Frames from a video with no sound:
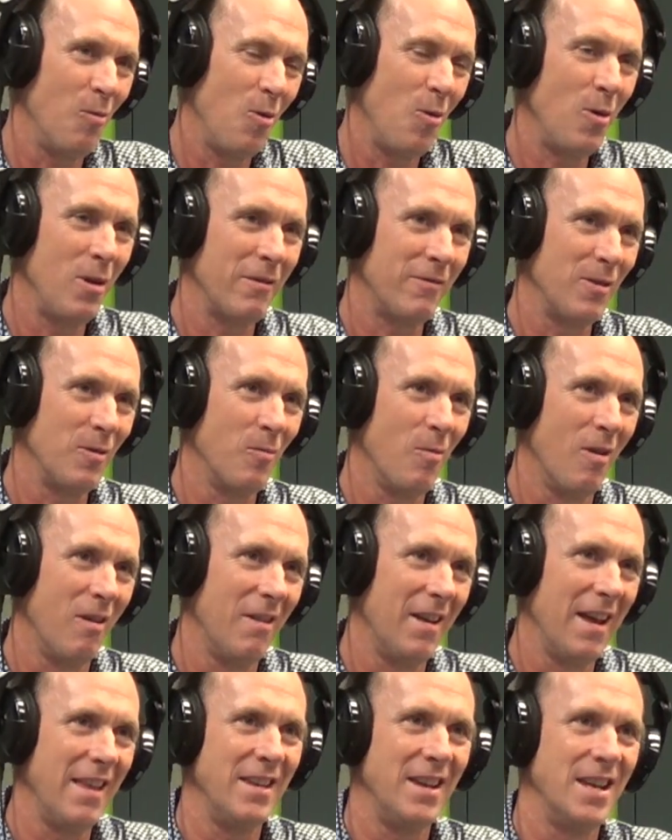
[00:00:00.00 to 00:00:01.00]
wall if you
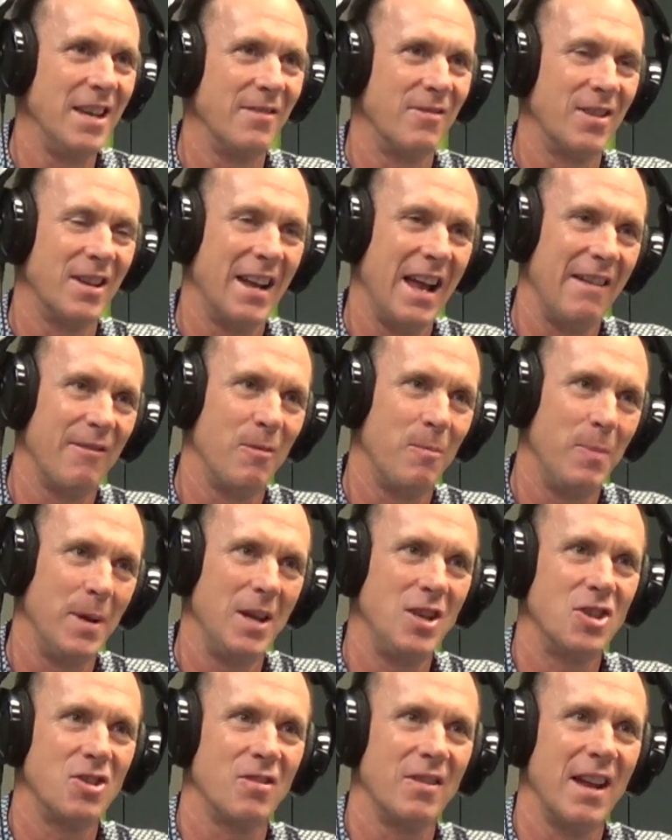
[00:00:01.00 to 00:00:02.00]
want, and then you can have a
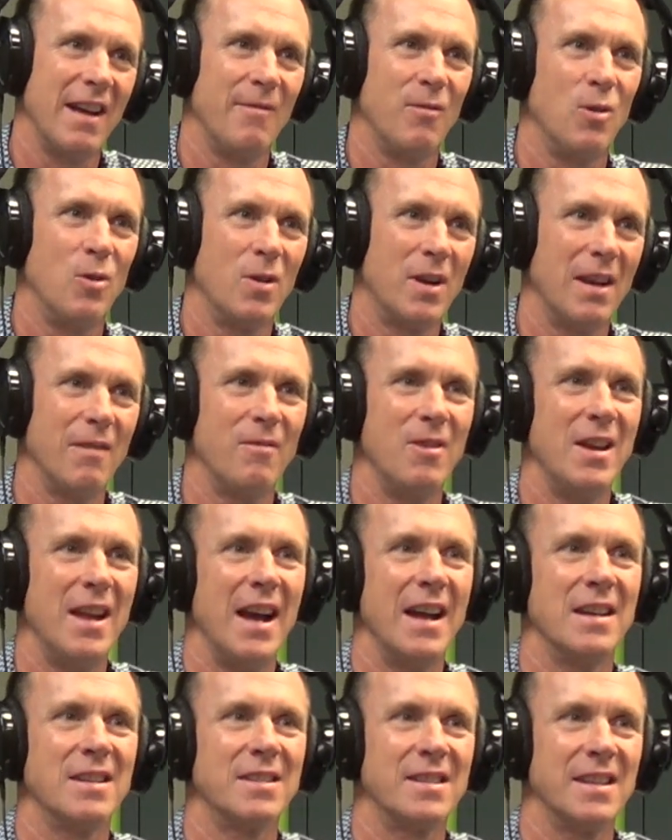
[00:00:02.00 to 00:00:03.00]
picture and have a look every
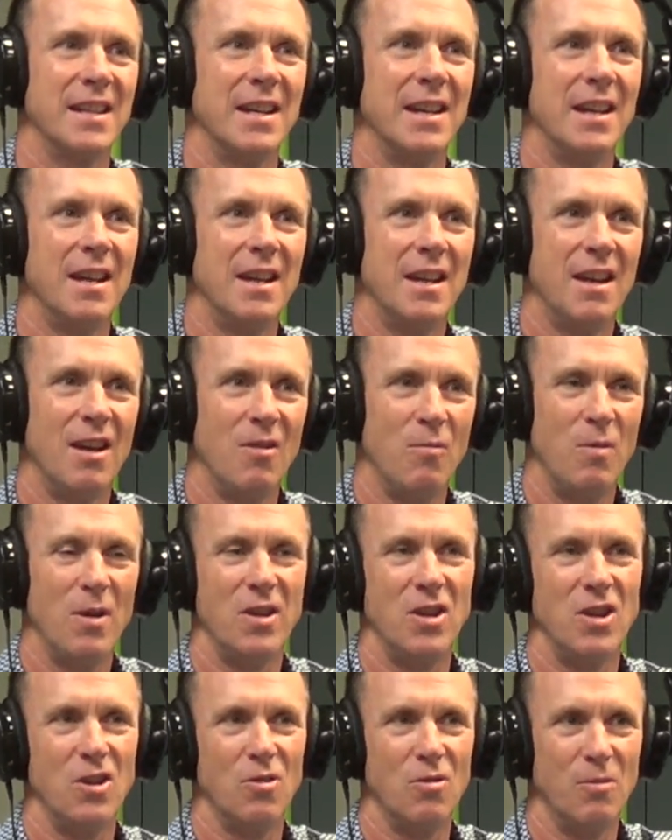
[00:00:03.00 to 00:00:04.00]
day to see
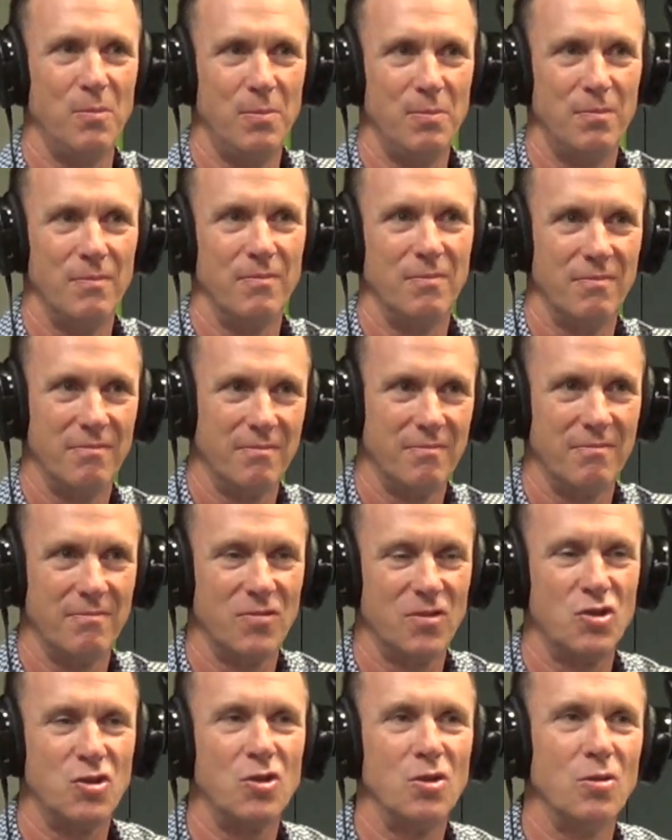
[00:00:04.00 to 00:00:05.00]
whether your
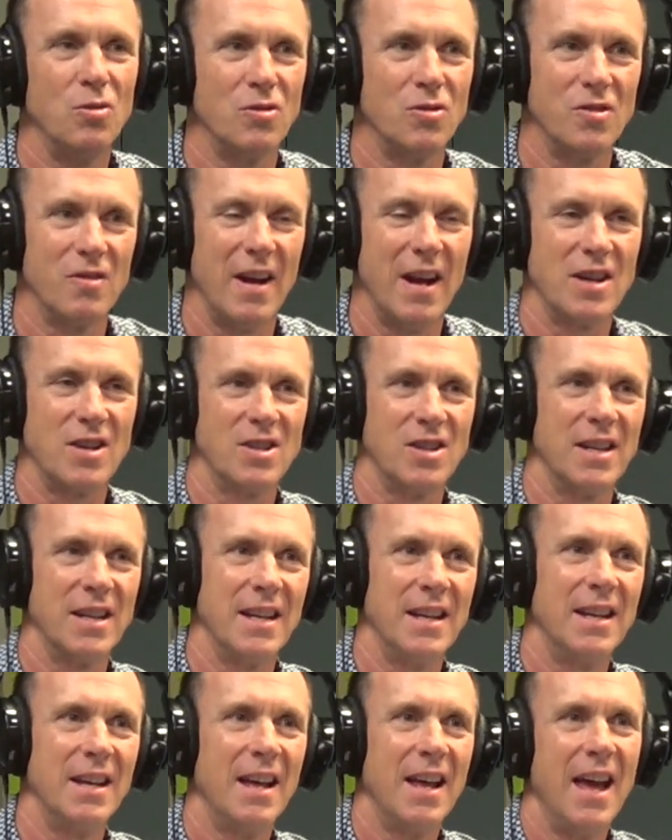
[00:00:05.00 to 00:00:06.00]
stools are
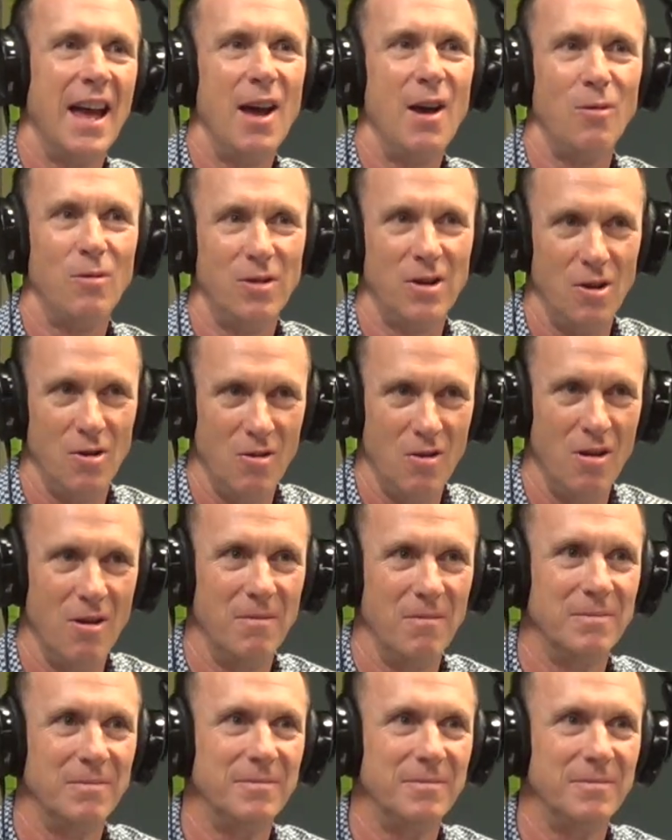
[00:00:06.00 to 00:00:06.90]
actually healthy or not.